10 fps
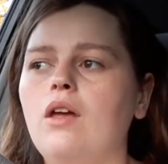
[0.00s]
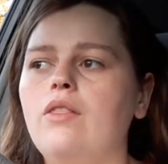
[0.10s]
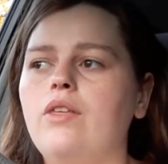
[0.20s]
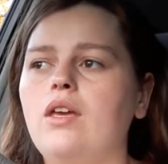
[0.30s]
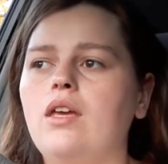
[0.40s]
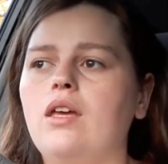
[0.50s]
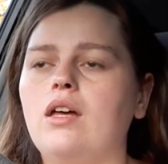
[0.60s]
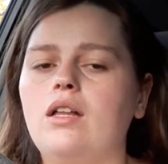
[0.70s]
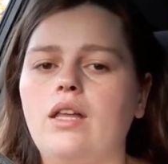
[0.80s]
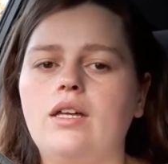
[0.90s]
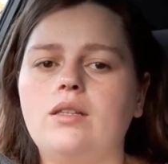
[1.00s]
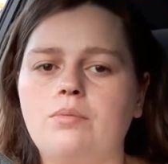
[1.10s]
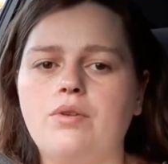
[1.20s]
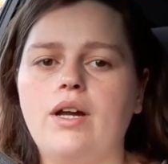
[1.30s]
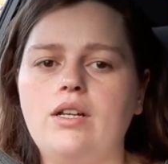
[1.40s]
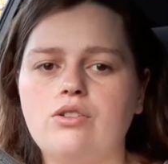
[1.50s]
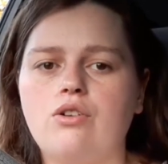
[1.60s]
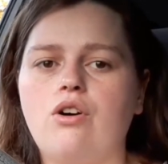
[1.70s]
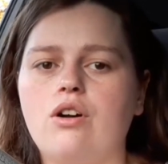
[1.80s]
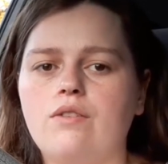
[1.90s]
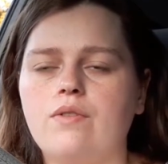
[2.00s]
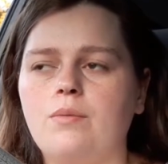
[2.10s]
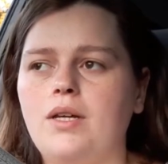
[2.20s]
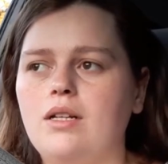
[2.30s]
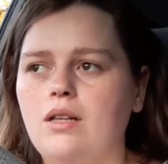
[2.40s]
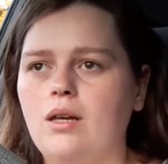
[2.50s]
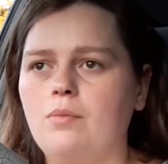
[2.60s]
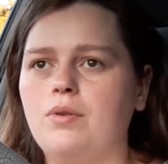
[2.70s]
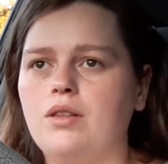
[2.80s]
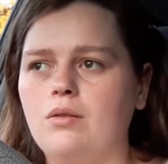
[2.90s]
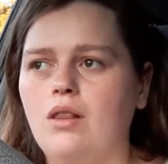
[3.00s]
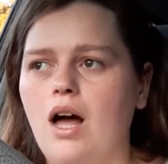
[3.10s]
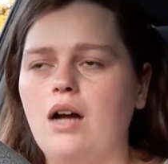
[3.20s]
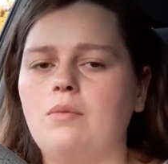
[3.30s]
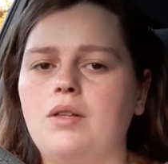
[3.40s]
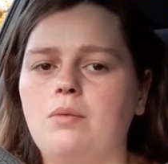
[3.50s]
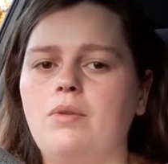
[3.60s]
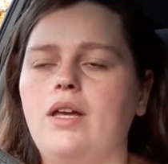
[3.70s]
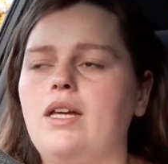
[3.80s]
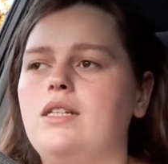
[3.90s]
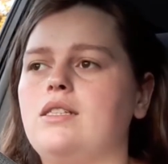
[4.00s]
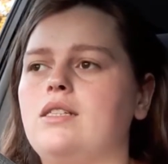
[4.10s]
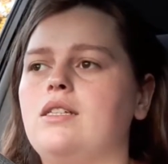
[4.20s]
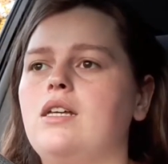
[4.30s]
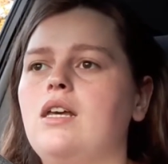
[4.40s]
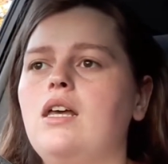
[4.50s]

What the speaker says: The brakes are hard for me to lock them into place, and